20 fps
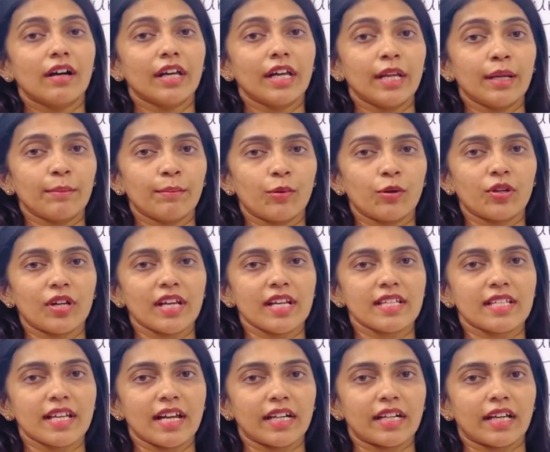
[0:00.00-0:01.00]
input
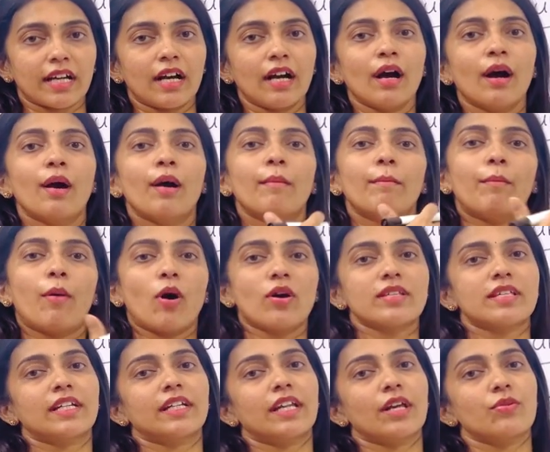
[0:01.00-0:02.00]
is at a
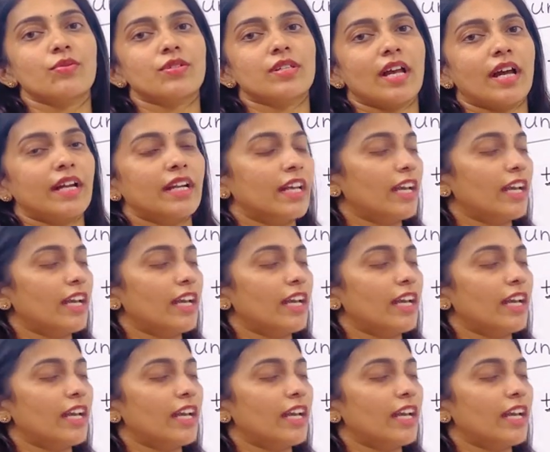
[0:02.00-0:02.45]
positive side.